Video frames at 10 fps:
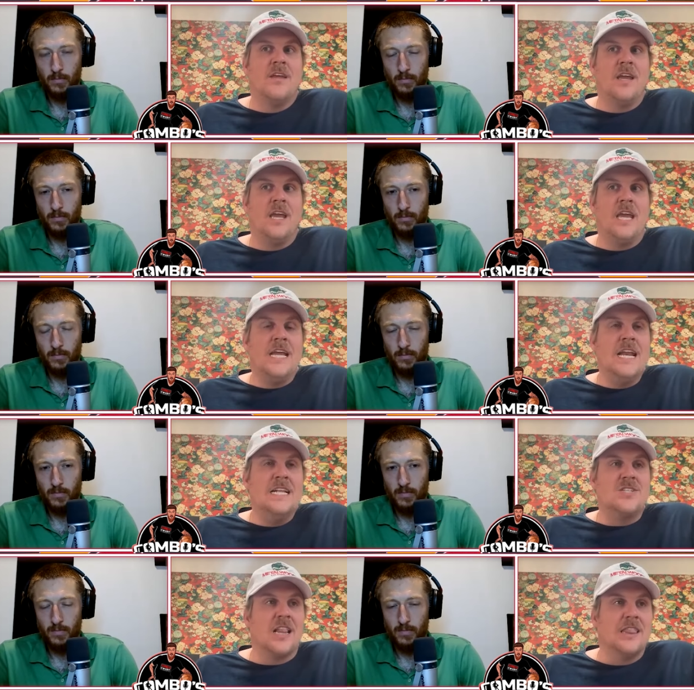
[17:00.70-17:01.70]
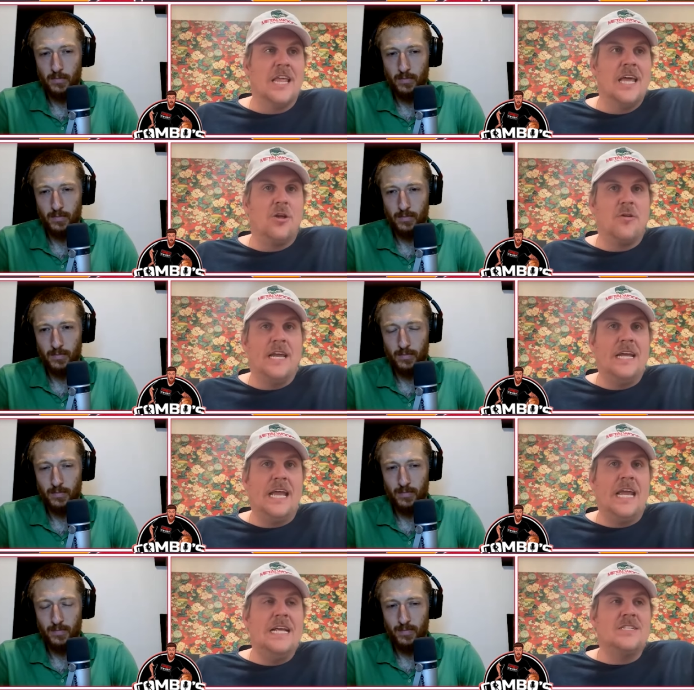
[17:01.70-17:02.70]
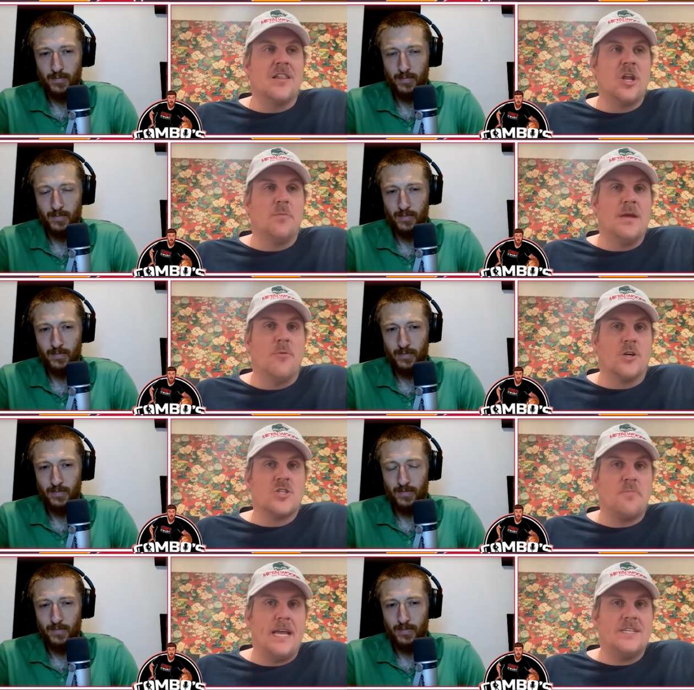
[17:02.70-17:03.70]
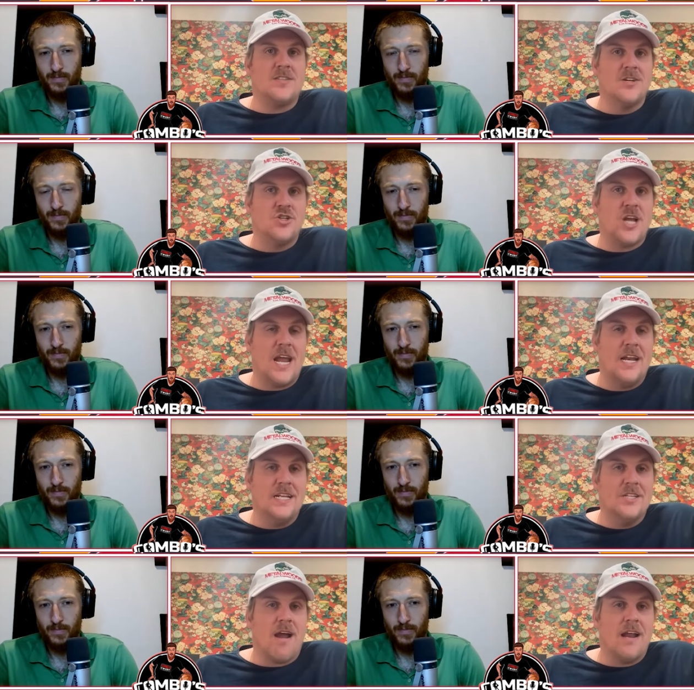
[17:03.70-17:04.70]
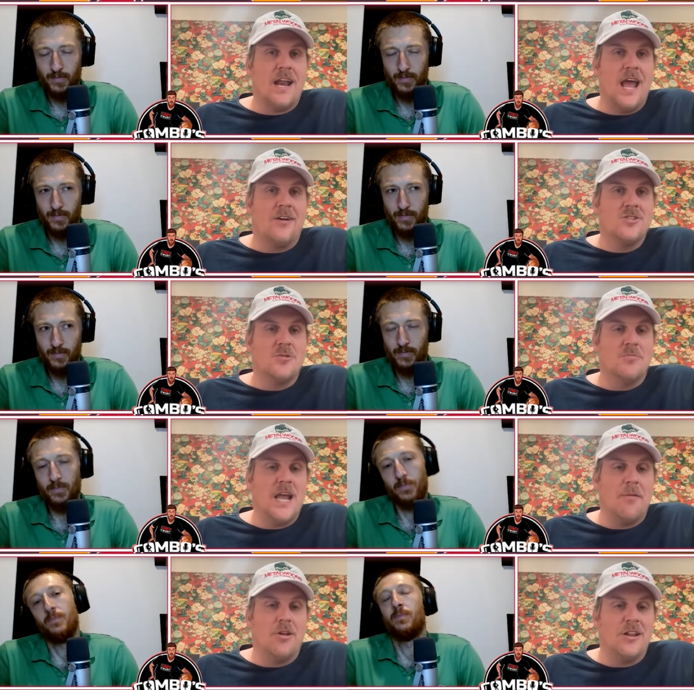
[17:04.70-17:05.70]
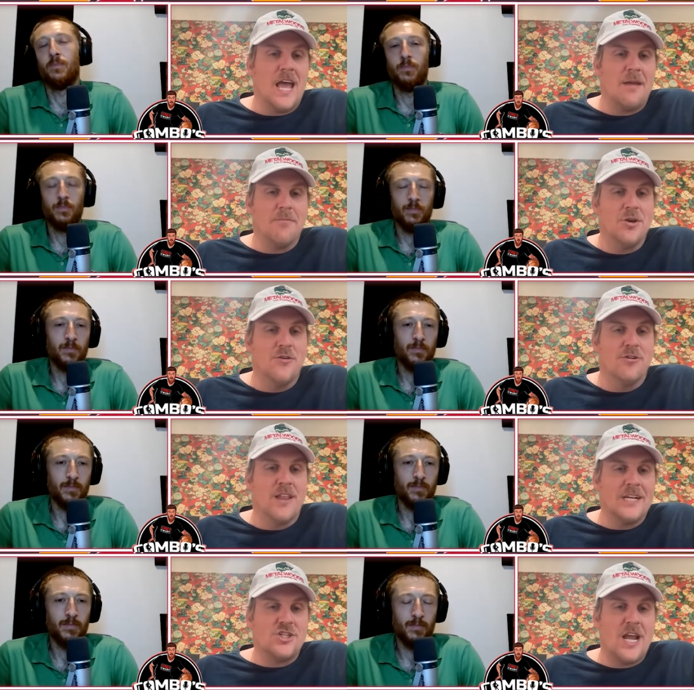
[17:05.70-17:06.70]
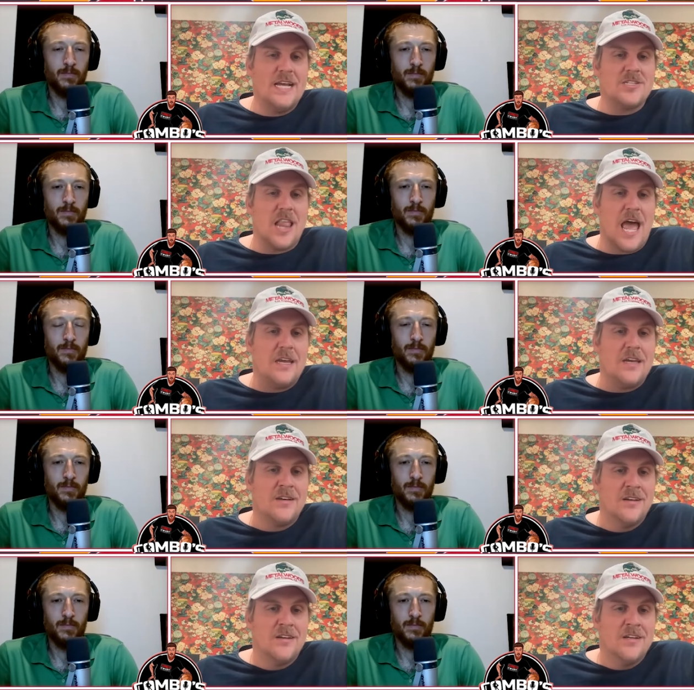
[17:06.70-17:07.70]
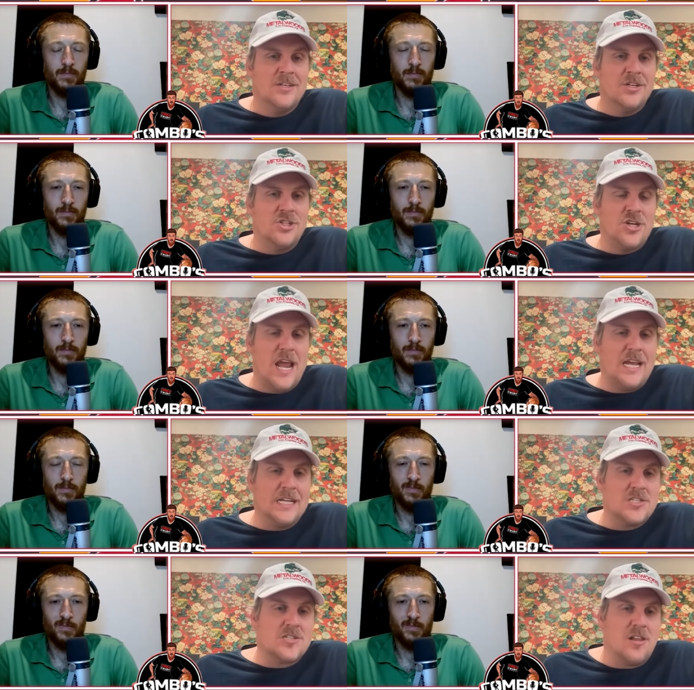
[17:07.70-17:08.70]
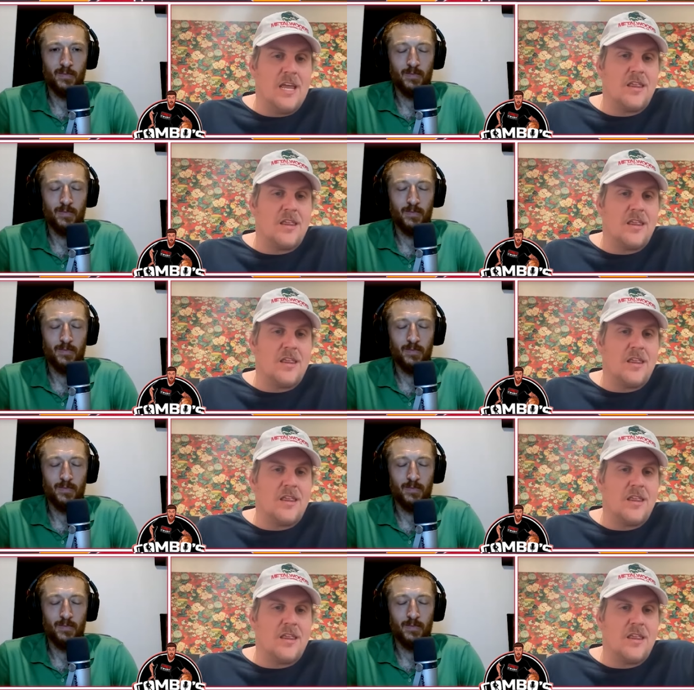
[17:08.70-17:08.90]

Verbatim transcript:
Speaker 1: he needs a little he he needs a little bit more space than Shai needs right now to be able to like maneuver. Like Shai's like Shai can slink